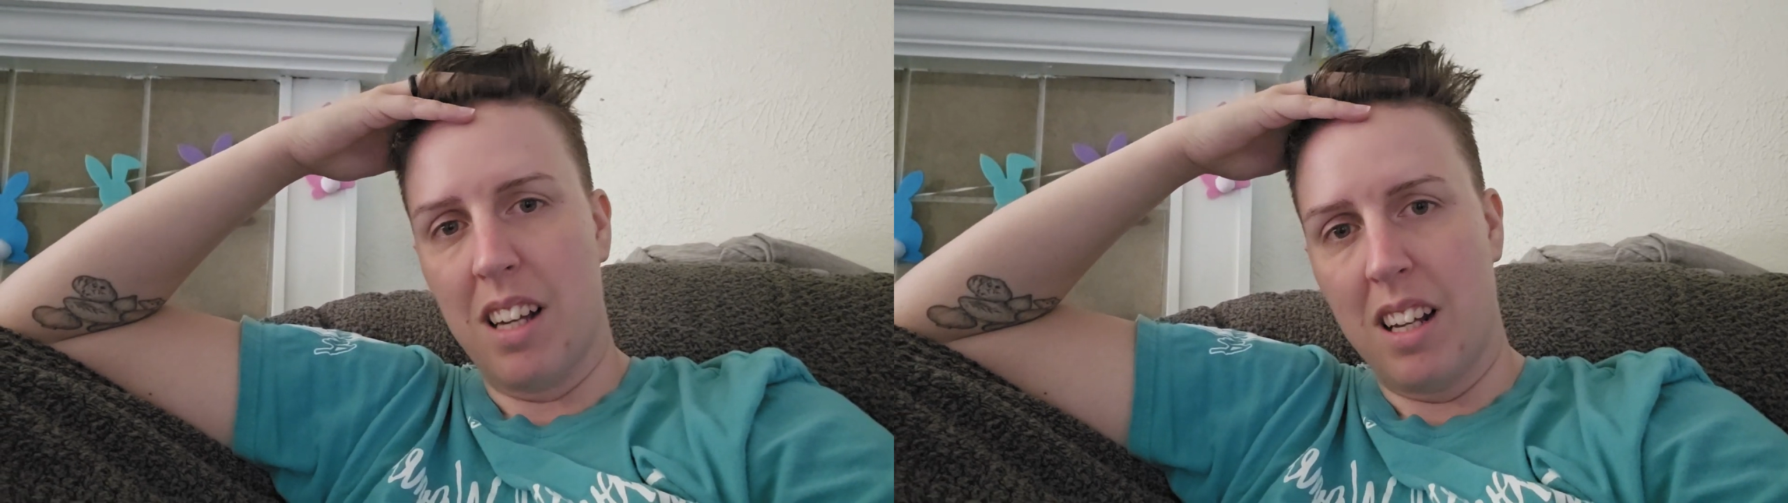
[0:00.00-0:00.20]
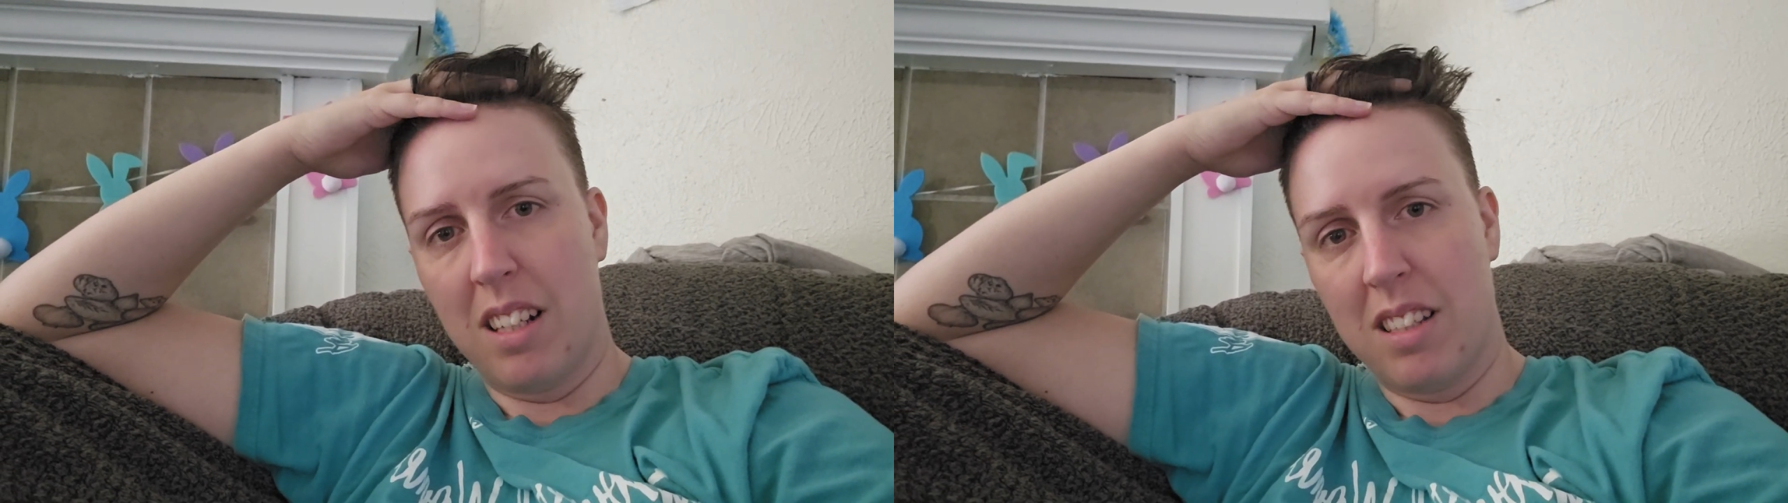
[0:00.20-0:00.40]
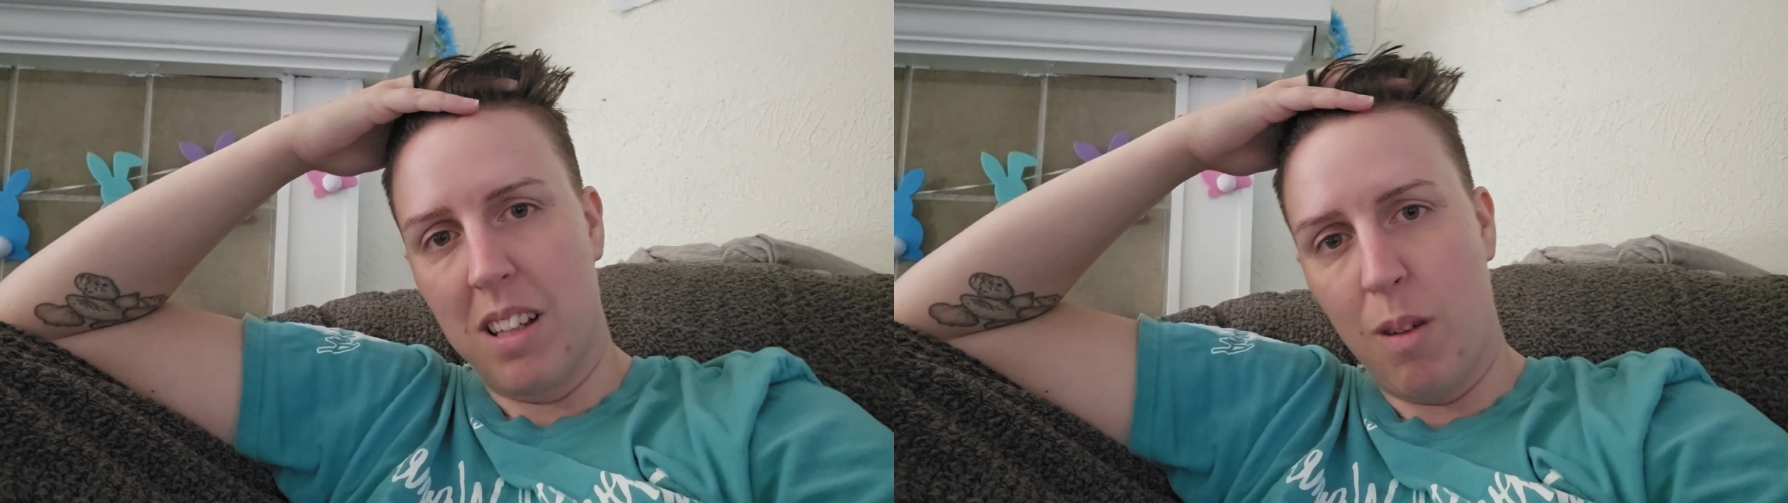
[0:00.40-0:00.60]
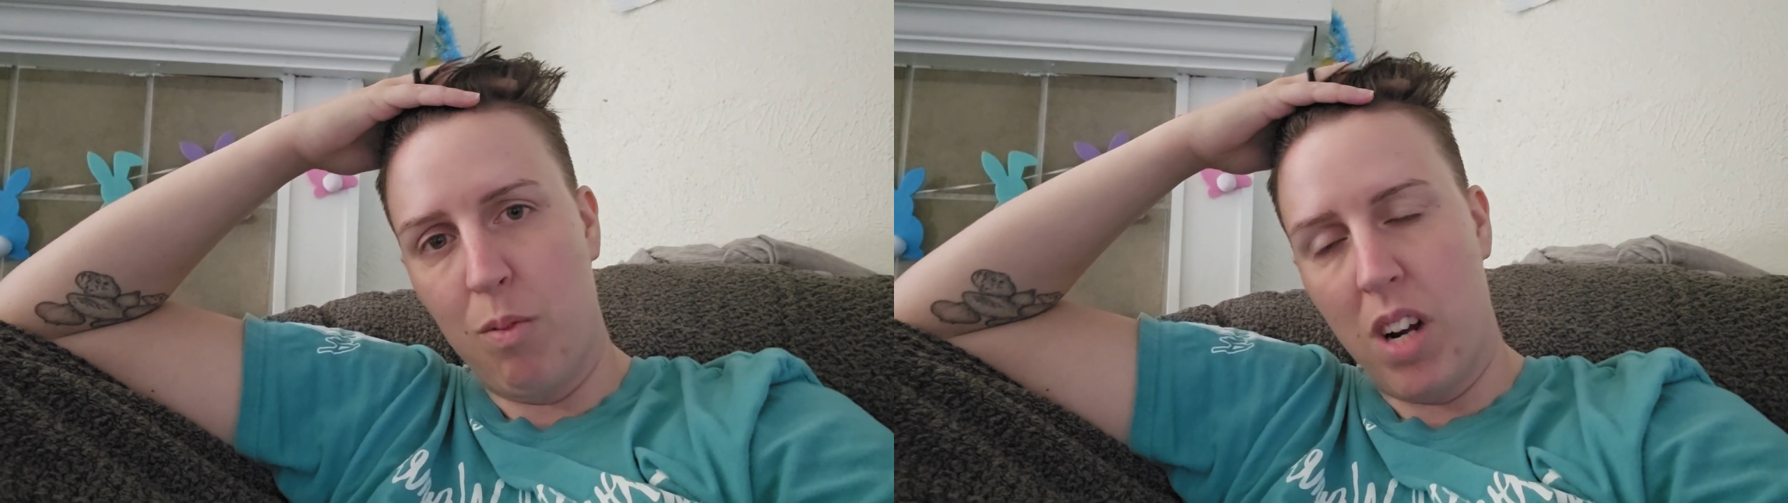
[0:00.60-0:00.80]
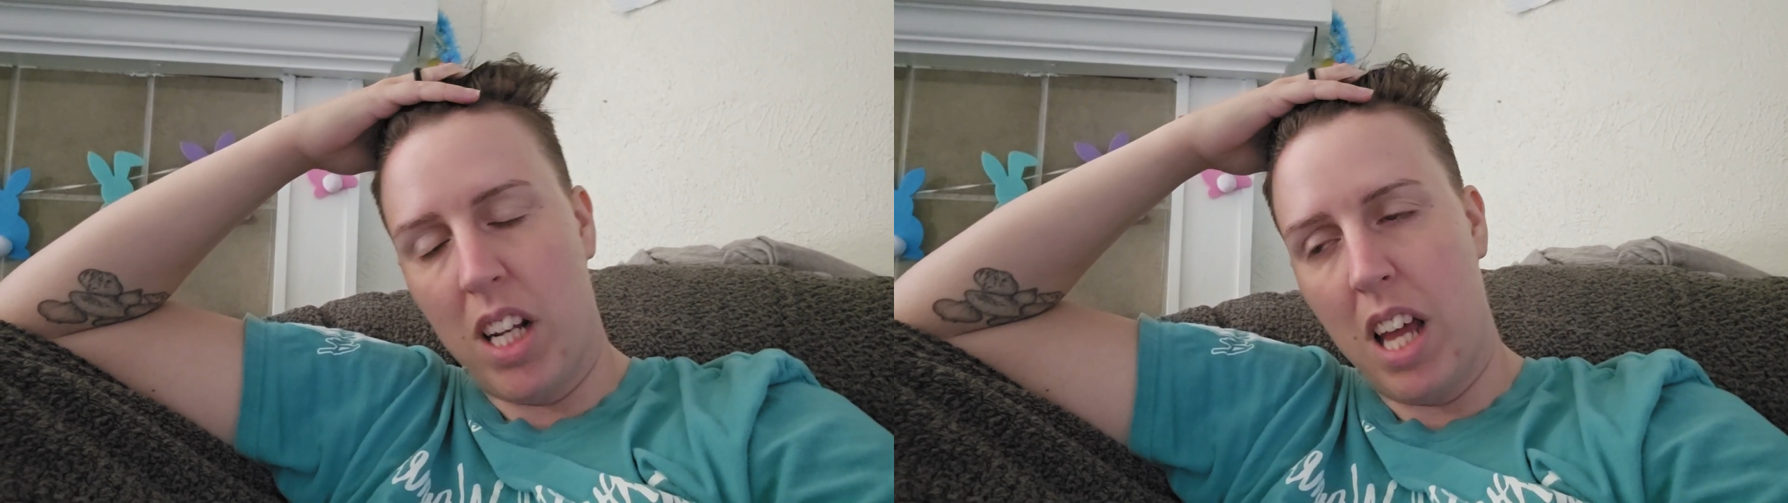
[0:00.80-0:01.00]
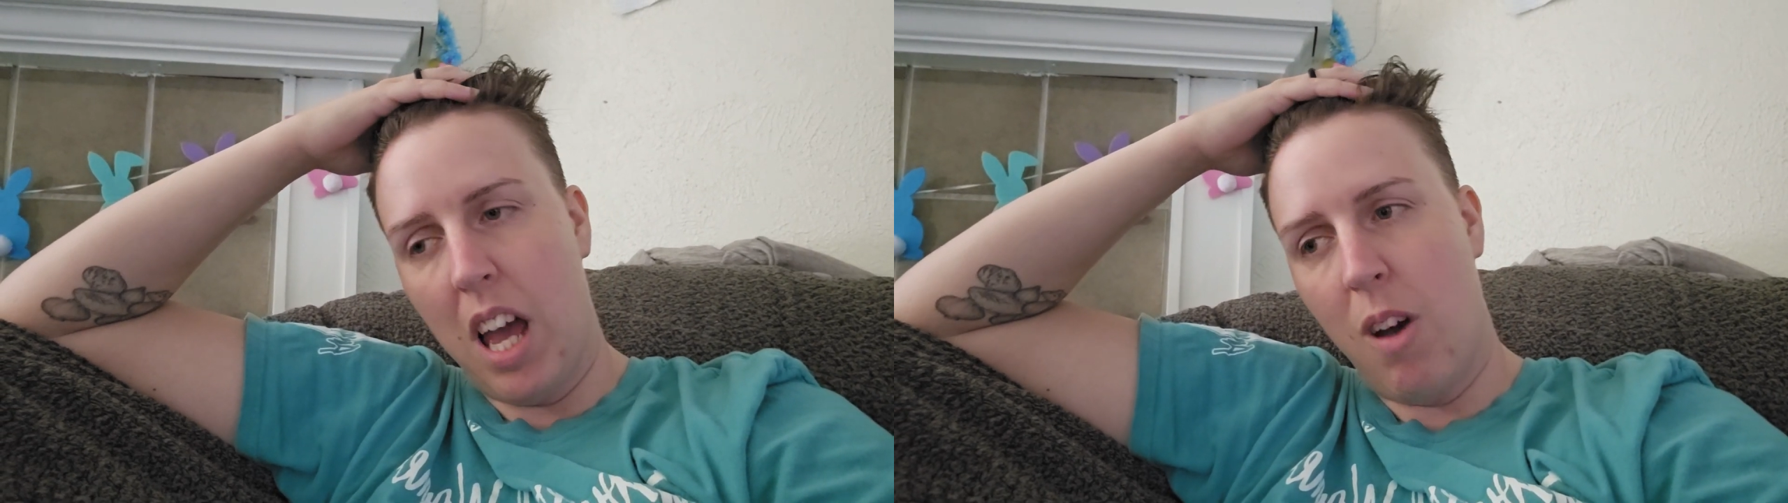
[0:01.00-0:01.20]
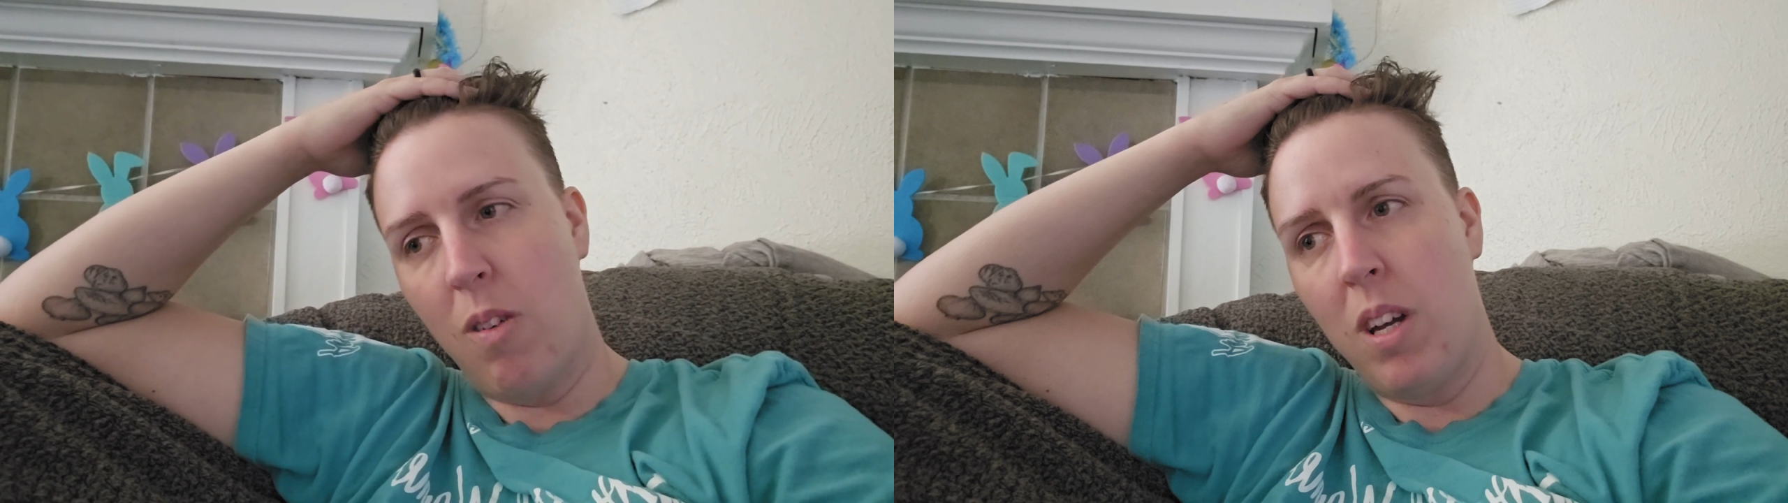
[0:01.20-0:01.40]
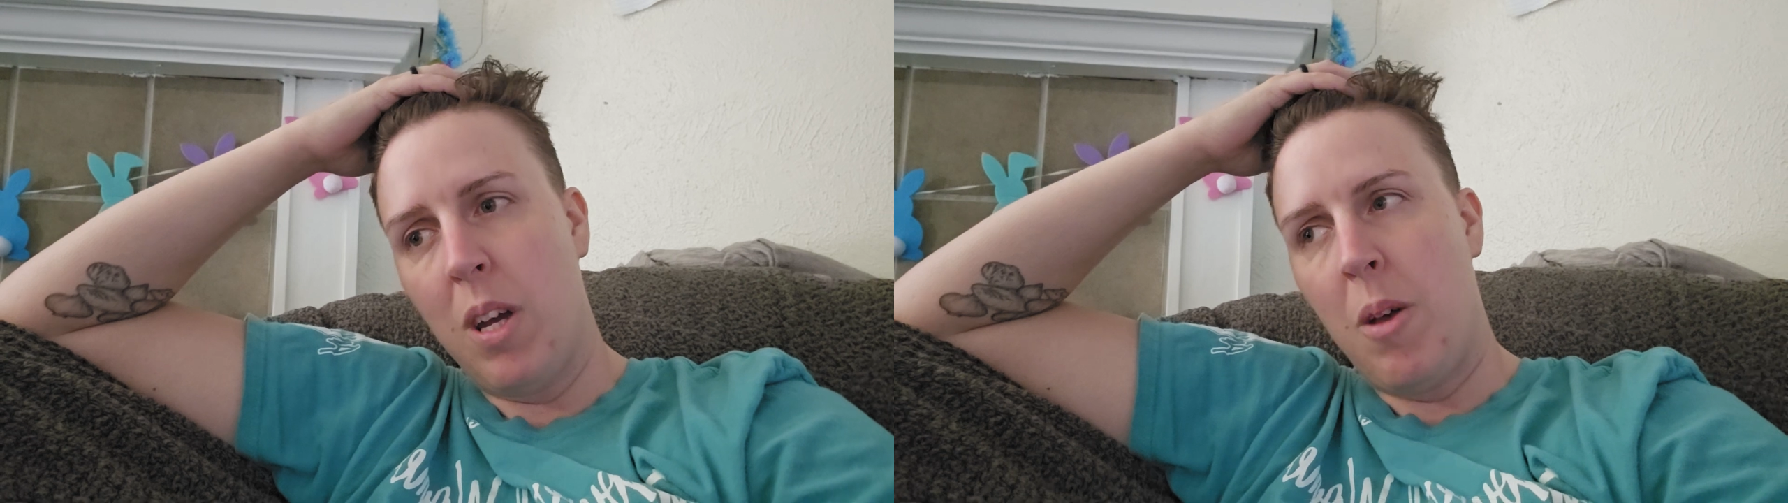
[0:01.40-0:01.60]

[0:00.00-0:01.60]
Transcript: kind of stuff right now.